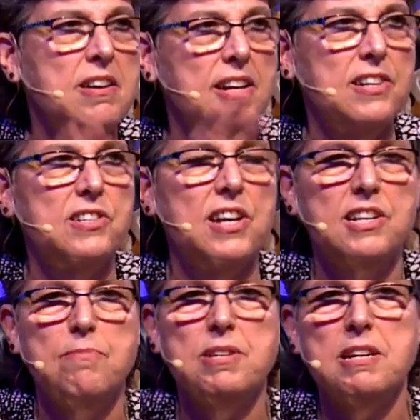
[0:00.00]
and send
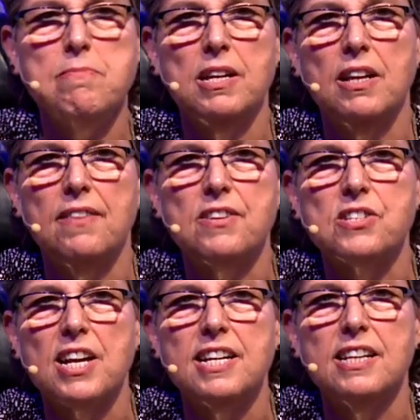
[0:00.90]
him an email on the
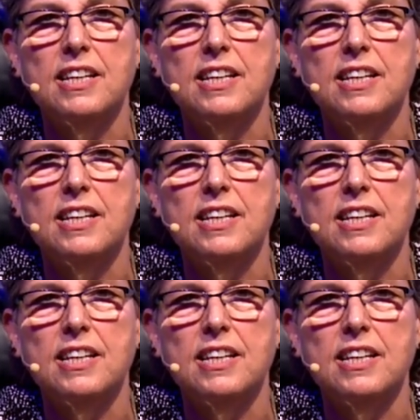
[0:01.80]
site and